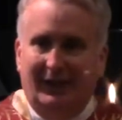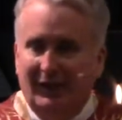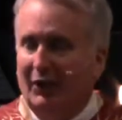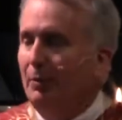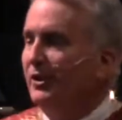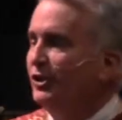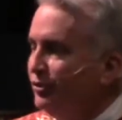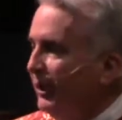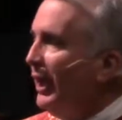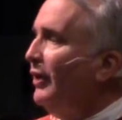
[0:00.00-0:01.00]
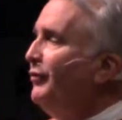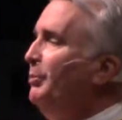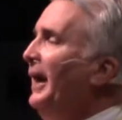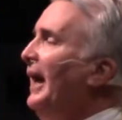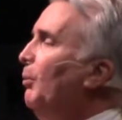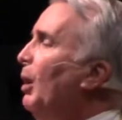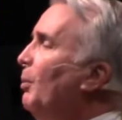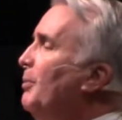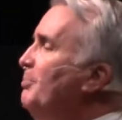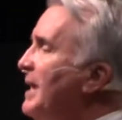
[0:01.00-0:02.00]
In other words, straight off the bat,
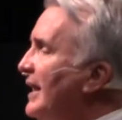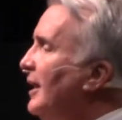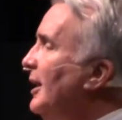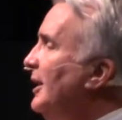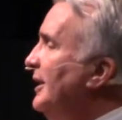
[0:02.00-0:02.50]
what we're met,